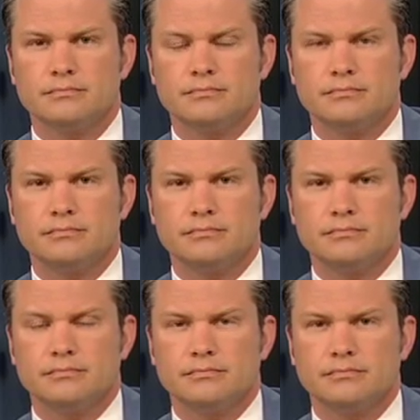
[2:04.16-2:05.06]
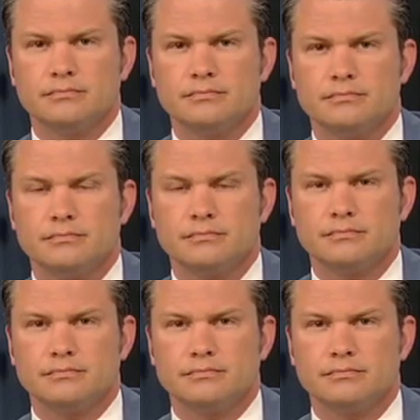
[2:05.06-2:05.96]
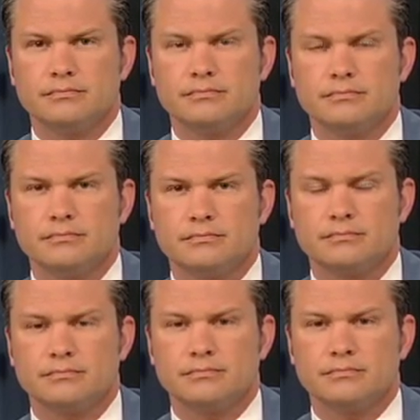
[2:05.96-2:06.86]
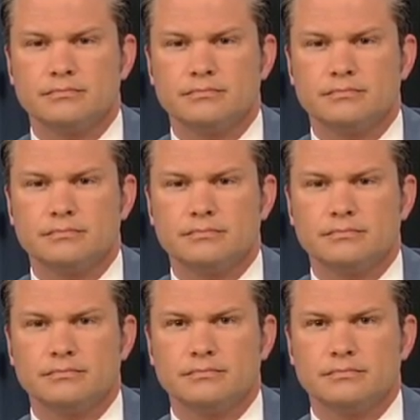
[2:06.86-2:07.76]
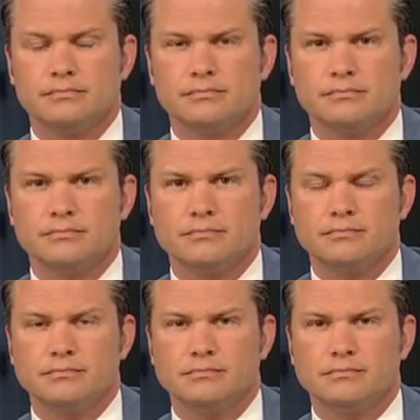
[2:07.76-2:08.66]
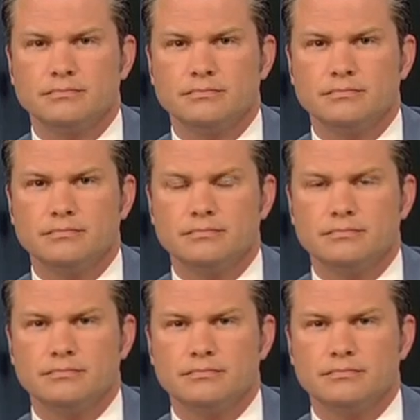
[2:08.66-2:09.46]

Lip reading: The person shown says nothing.